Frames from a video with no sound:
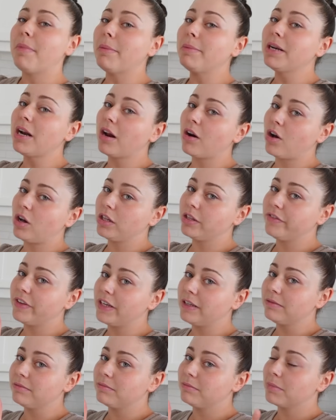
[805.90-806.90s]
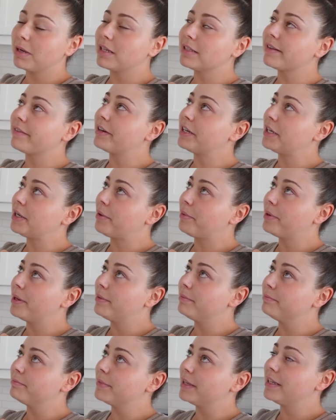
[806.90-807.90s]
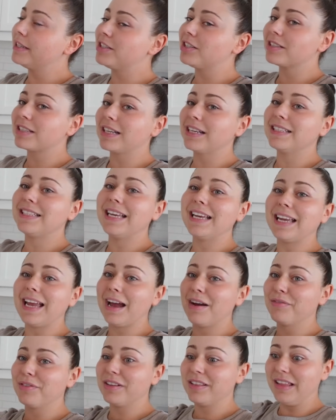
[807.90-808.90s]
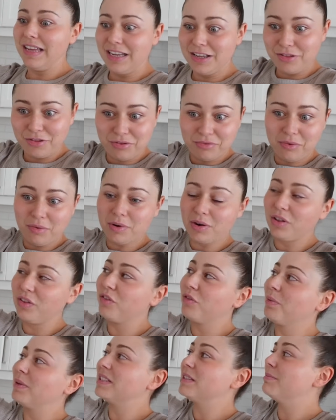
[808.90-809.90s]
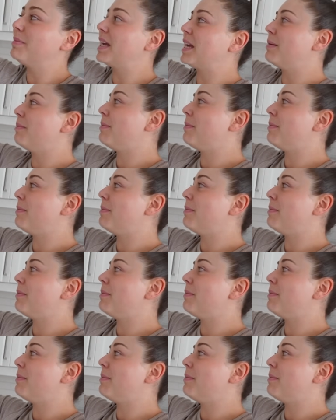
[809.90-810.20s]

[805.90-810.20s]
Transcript: Maybe not all of it because I already know him. He's just gonna take everything and throw it all over the place and make a